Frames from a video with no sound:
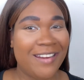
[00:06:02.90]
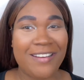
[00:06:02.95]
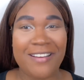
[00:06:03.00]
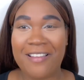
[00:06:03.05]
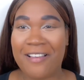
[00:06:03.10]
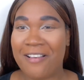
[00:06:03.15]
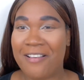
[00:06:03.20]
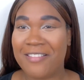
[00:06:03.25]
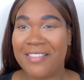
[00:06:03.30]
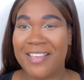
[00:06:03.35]
and
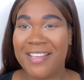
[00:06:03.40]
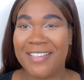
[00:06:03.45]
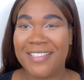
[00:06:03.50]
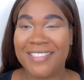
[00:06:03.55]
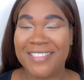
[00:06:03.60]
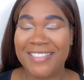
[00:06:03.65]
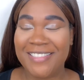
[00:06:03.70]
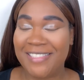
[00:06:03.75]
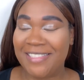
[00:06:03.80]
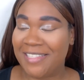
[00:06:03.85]
all that
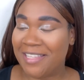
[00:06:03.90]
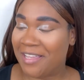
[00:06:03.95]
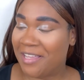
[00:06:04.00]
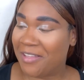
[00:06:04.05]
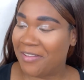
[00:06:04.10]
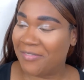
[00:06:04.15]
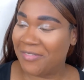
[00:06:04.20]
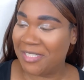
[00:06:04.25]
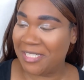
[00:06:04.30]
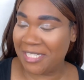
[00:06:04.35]
good
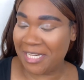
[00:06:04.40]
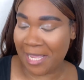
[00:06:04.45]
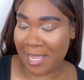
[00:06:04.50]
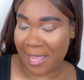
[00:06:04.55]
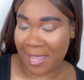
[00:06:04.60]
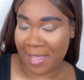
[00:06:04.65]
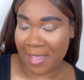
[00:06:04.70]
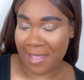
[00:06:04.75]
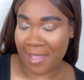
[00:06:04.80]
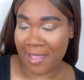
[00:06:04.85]
stuff.
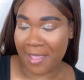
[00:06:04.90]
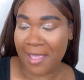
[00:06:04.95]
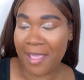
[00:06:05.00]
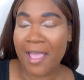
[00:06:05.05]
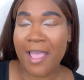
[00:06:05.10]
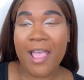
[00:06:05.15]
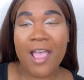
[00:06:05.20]
Check.